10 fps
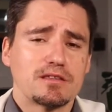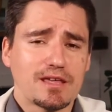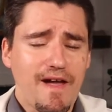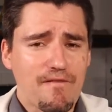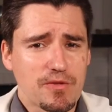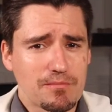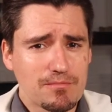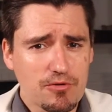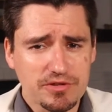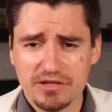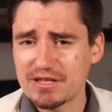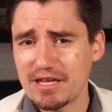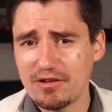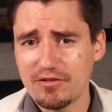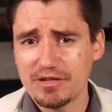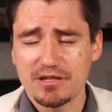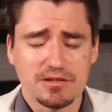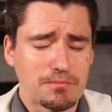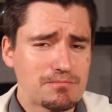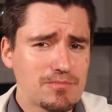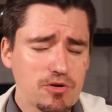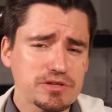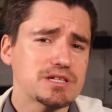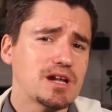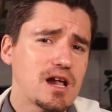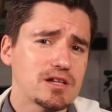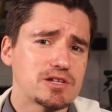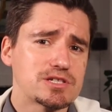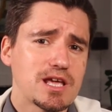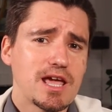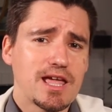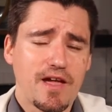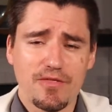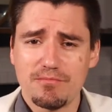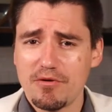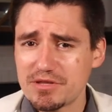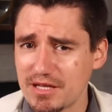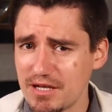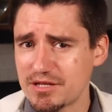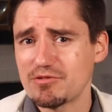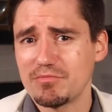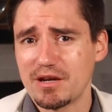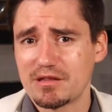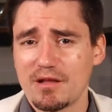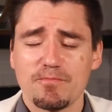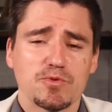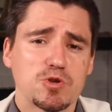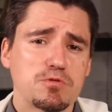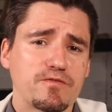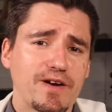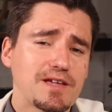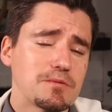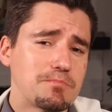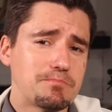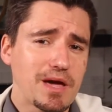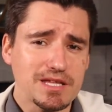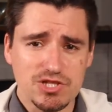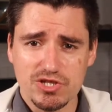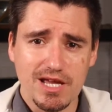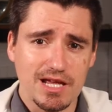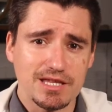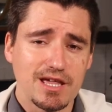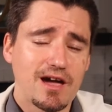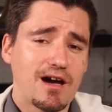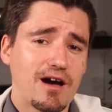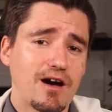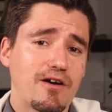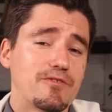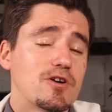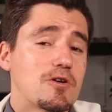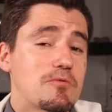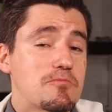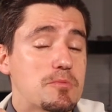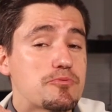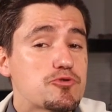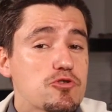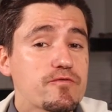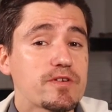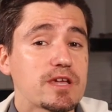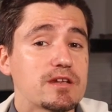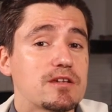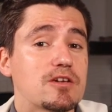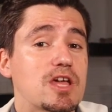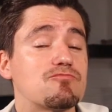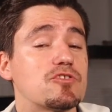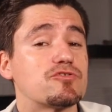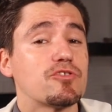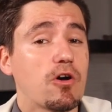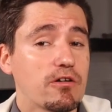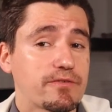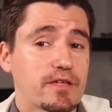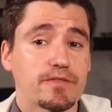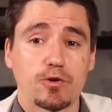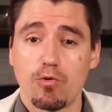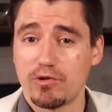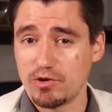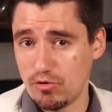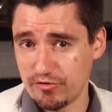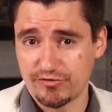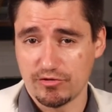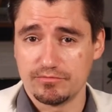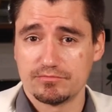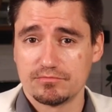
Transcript: They have the most skills, the most knowledge, and the most instruments to provide the best chance of improving and resolving the corneal ulcer.